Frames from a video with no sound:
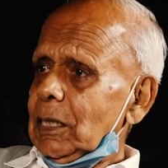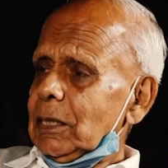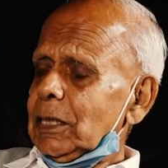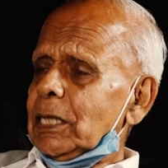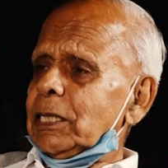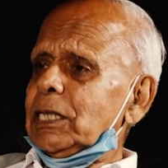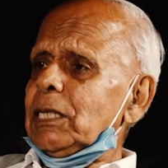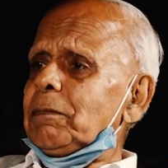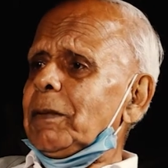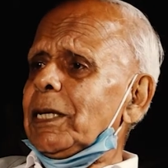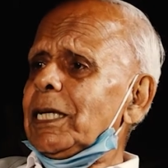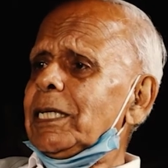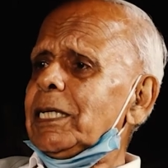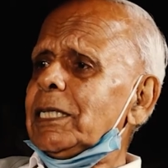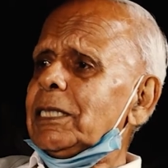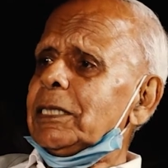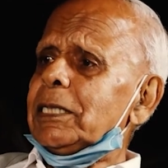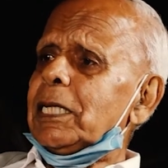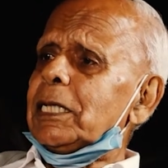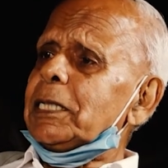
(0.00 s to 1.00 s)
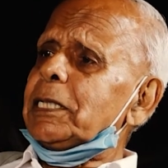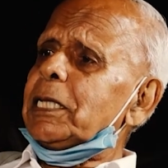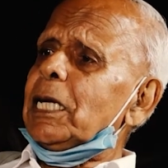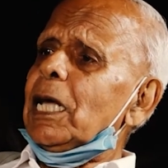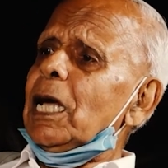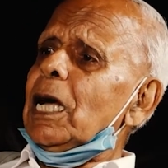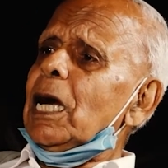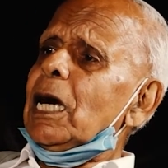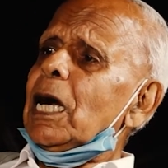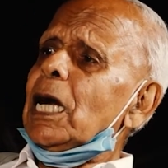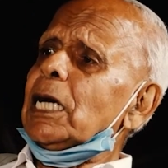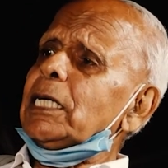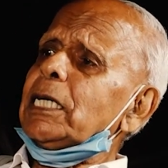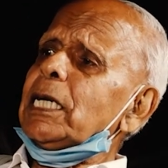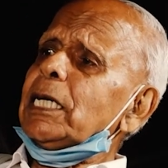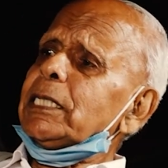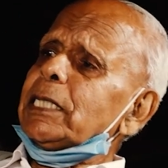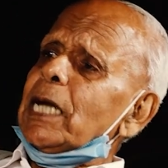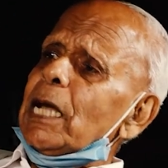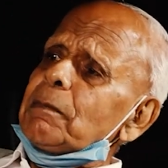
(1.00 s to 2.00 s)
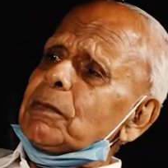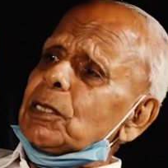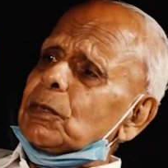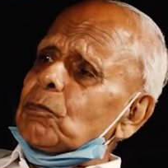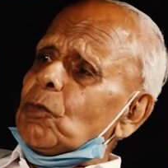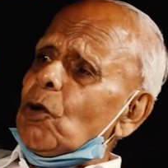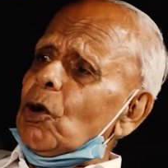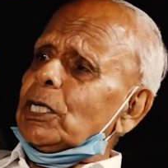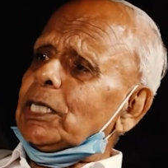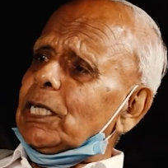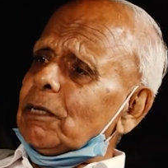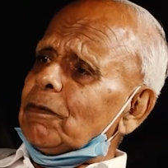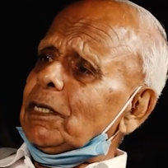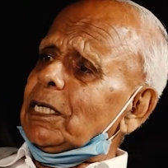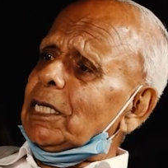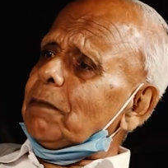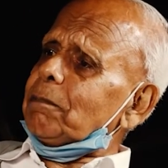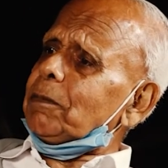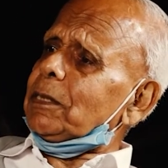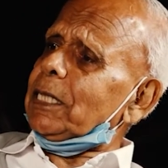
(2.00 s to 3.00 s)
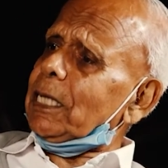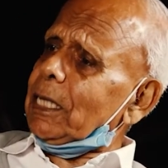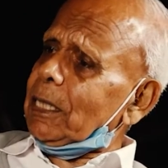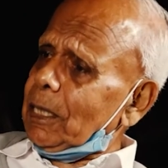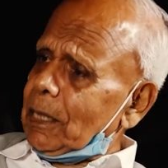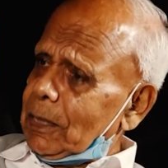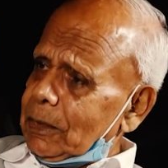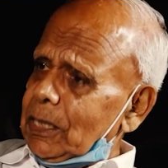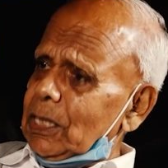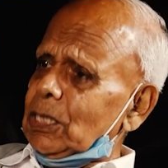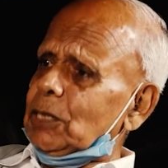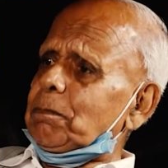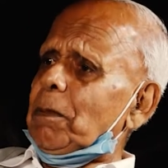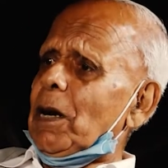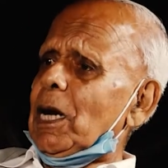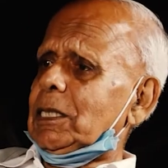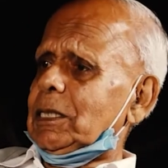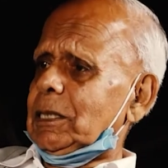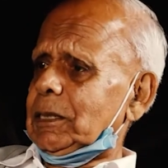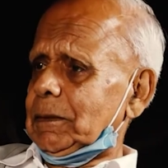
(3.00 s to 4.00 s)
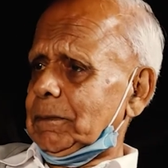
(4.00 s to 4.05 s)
the Tibet is 100 times more developed than this part.